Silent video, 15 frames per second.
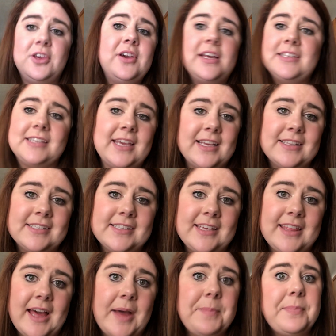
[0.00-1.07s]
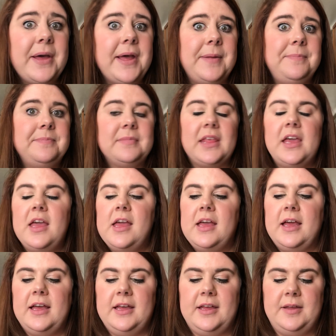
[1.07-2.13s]
you guys can't see that, but
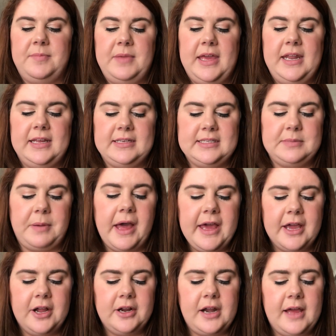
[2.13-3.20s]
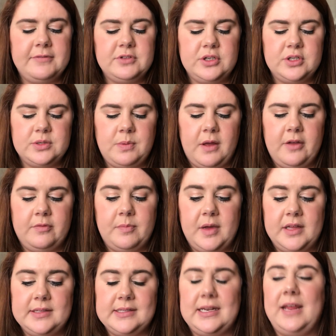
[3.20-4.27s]
it expired after 12
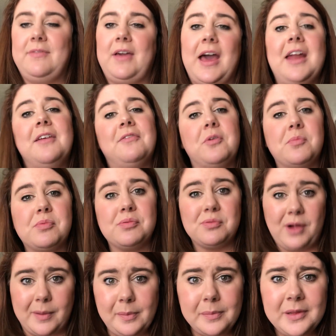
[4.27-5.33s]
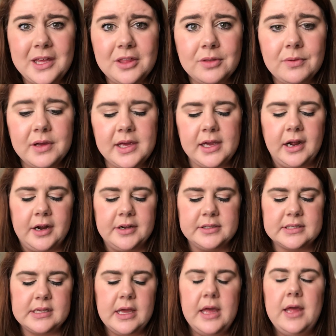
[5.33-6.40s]
months, and I've had it for probably 3
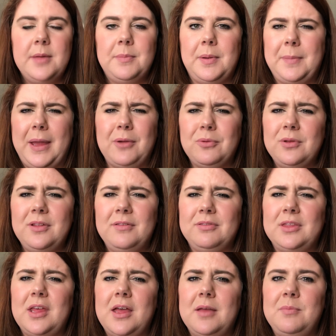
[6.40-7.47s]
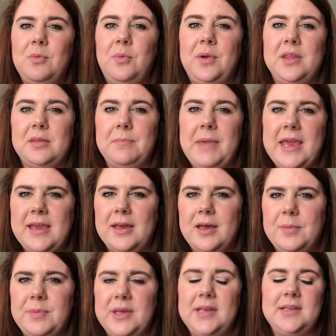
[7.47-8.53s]
years. But my rule of thumb with
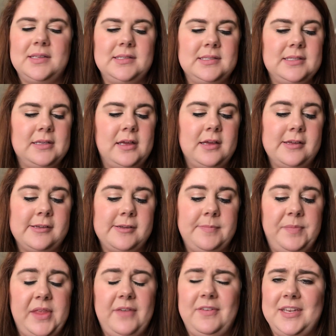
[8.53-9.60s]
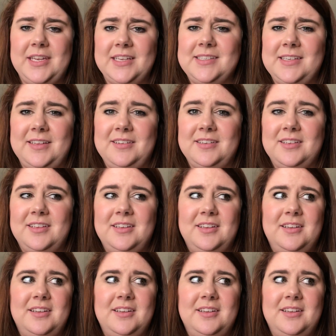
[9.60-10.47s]
makeup is if it doesn't,